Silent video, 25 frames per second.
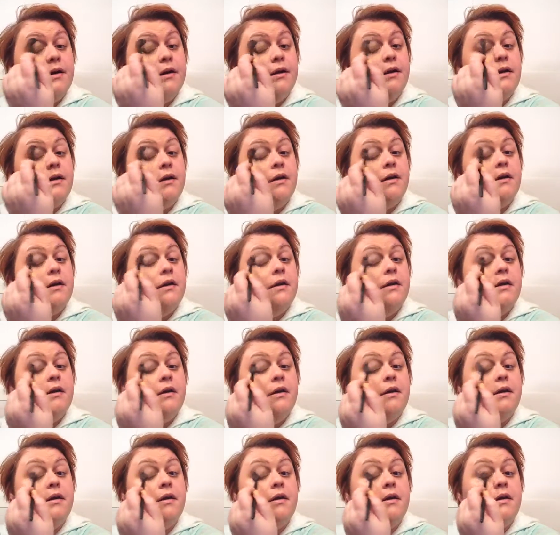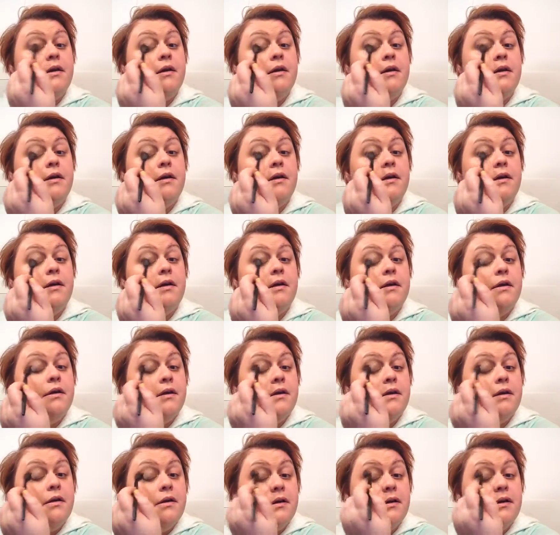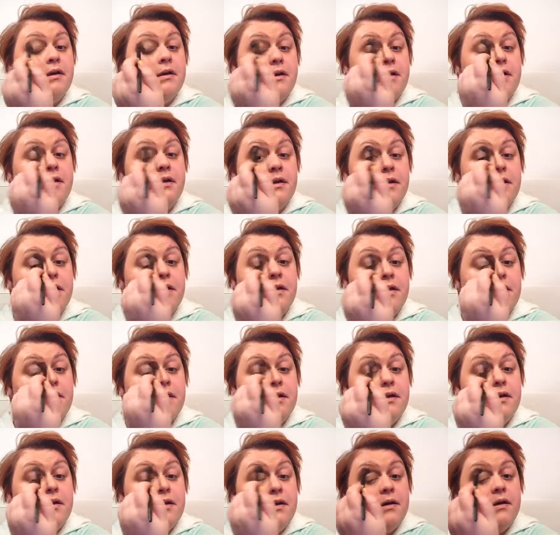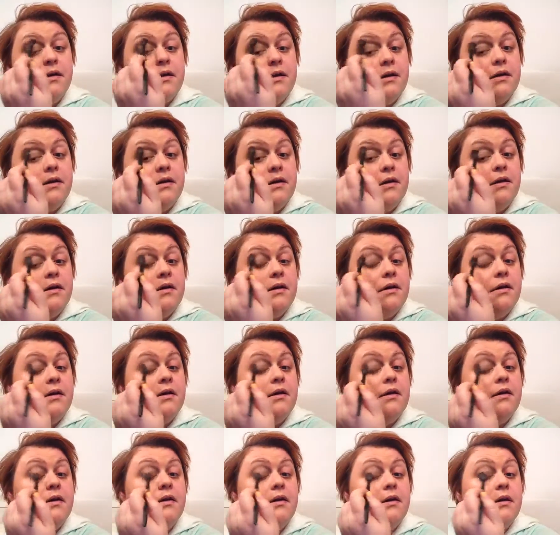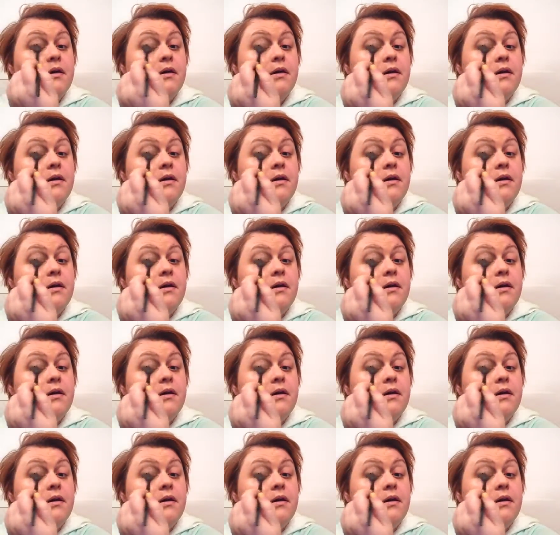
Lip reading: No one is speaking in this clip.